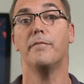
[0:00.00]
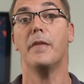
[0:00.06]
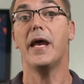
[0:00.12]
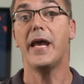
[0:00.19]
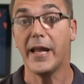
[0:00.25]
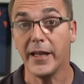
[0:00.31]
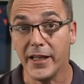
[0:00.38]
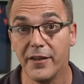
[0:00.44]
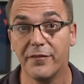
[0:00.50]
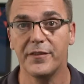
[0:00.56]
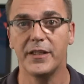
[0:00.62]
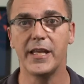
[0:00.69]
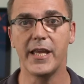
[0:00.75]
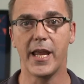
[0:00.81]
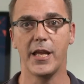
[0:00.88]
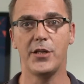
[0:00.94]
And if
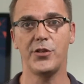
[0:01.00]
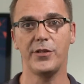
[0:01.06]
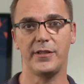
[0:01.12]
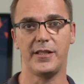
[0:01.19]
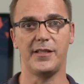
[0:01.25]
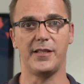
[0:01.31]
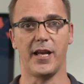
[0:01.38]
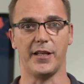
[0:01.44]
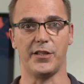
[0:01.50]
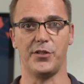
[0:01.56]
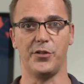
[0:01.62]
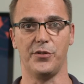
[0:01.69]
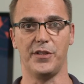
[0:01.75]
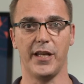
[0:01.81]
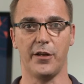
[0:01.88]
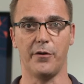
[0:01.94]
the agent decides to
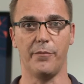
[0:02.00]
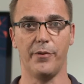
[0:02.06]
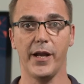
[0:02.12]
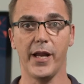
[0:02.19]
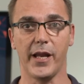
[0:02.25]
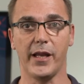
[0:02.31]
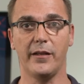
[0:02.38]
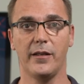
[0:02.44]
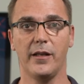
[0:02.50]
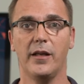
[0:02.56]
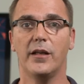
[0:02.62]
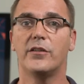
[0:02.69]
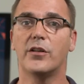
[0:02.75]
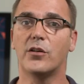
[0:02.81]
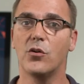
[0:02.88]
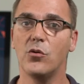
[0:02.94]
take a break,
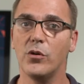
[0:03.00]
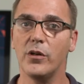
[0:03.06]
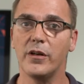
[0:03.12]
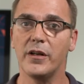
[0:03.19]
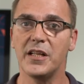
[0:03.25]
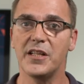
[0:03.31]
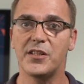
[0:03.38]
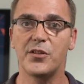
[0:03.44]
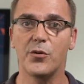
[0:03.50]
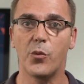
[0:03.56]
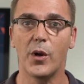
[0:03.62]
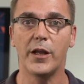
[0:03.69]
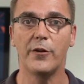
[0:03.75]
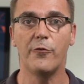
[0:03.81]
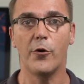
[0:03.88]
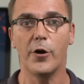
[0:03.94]
the caller needs to
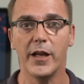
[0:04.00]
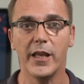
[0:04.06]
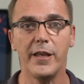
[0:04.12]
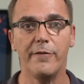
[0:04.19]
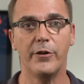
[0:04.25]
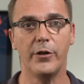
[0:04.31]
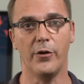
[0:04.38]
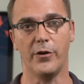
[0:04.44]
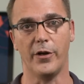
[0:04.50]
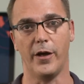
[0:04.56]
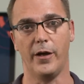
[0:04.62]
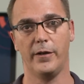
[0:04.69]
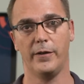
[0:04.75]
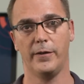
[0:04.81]
wait for even longer.